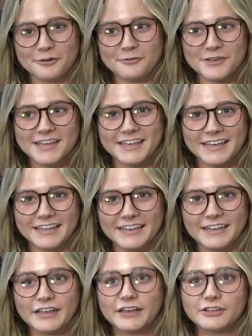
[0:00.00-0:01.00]
a week
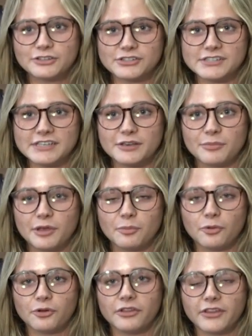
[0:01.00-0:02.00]
and just seeing
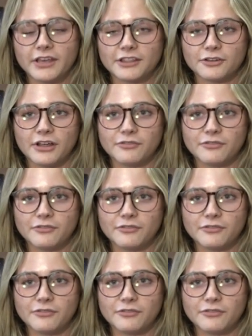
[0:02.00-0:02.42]
people in like their